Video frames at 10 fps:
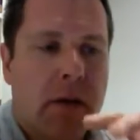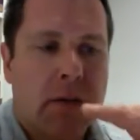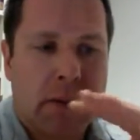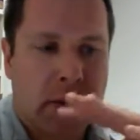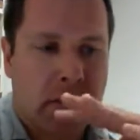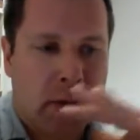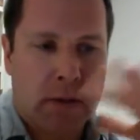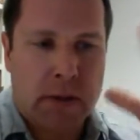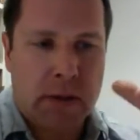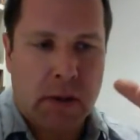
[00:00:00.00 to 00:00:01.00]
So
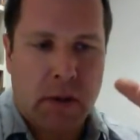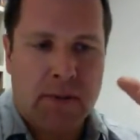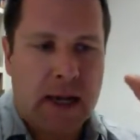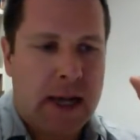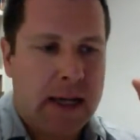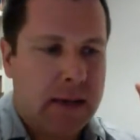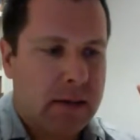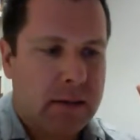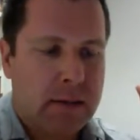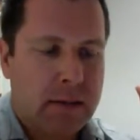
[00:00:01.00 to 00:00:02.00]
whether it's low fat,
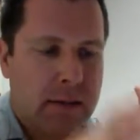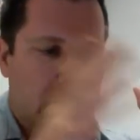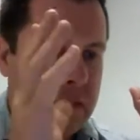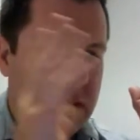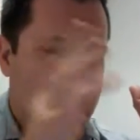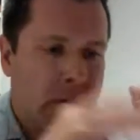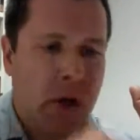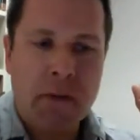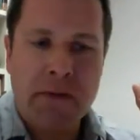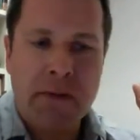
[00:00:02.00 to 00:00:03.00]

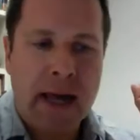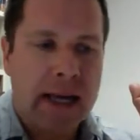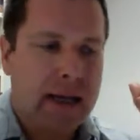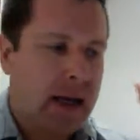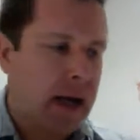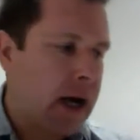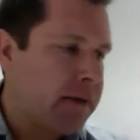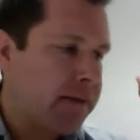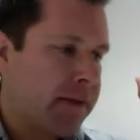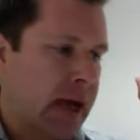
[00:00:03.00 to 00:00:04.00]
no fat,
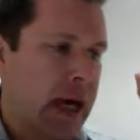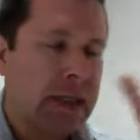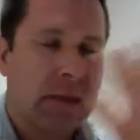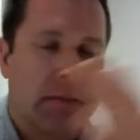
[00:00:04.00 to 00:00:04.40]
high fat,